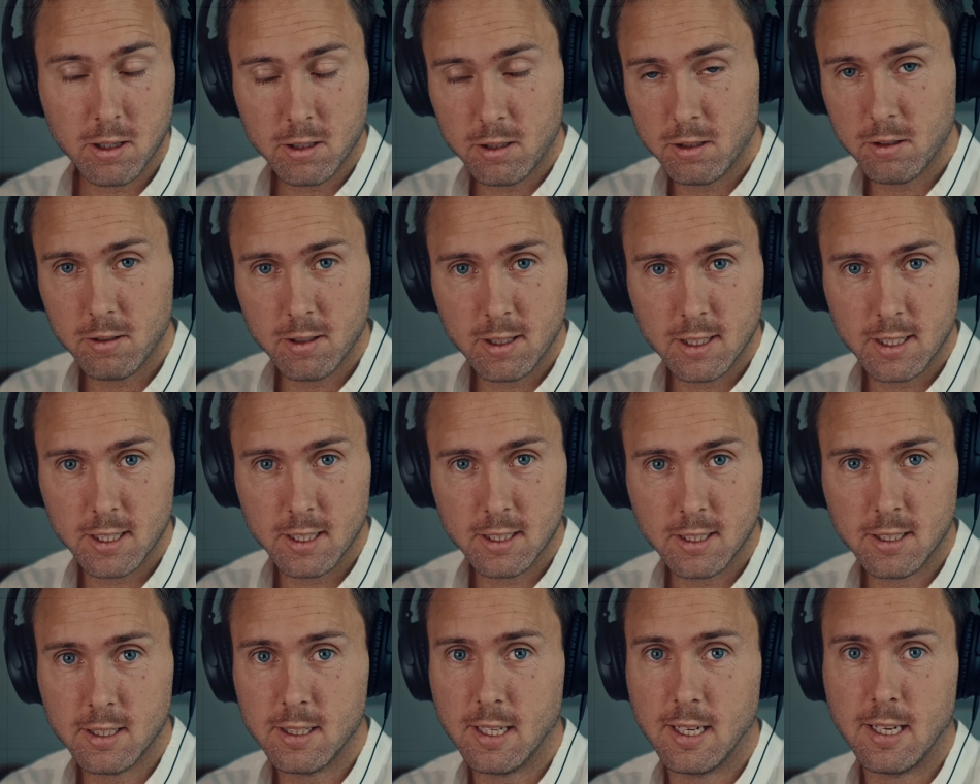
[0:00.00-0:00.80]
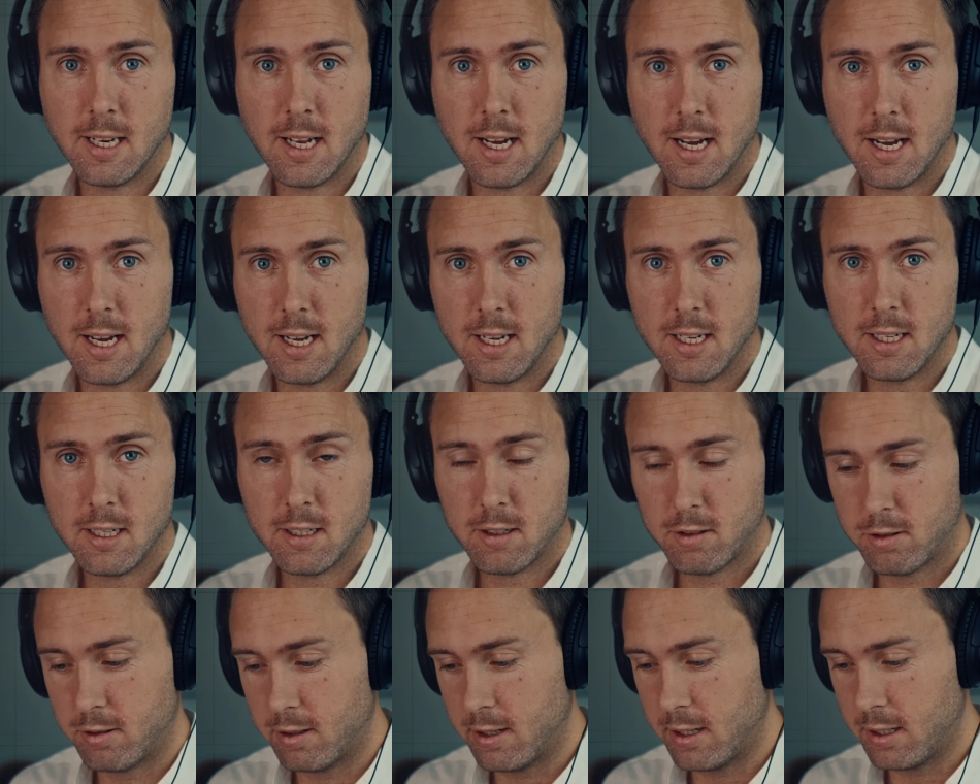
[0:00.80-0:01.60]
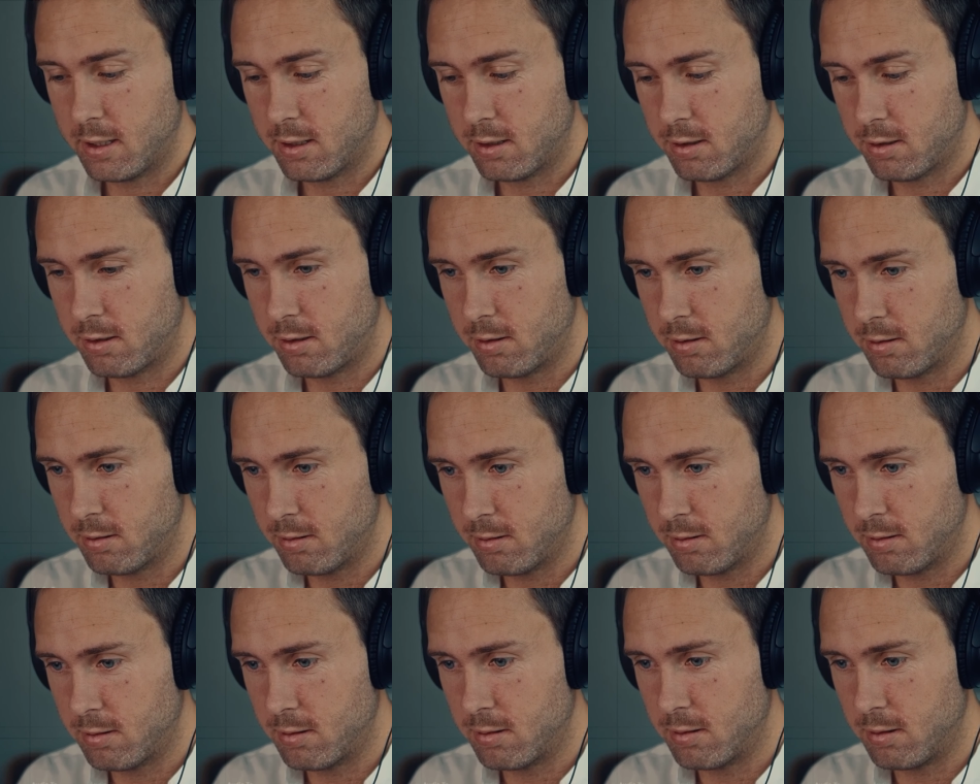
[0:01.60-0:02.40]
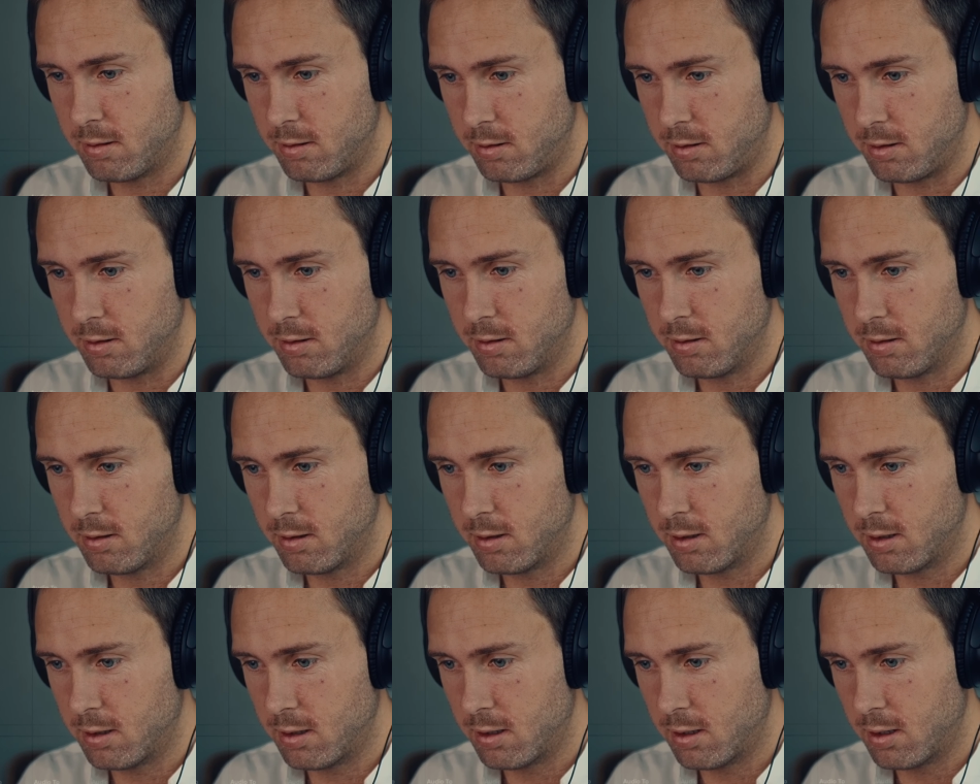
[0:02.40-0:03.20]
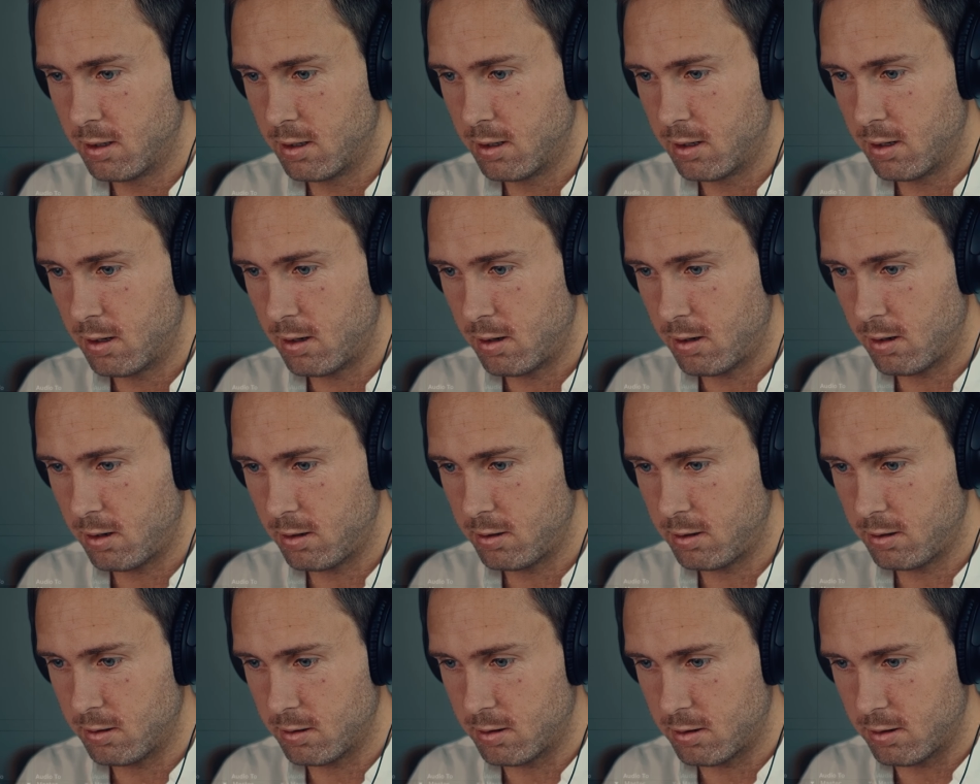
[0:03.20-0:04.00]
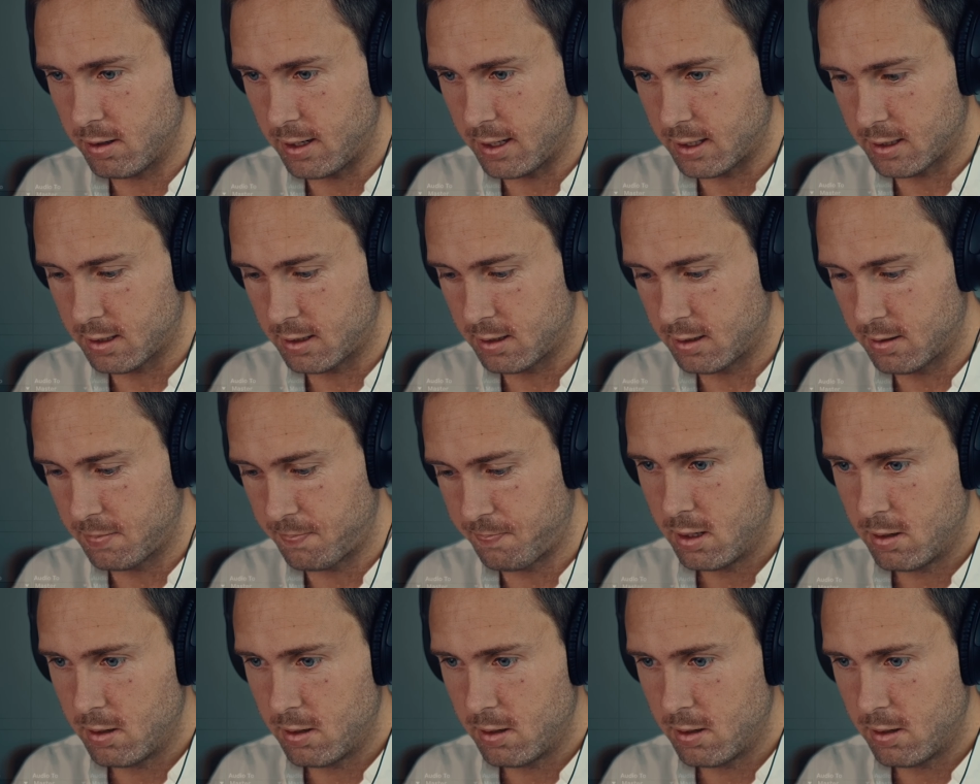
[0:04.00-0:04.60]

I do it is that I create two new audio tracks.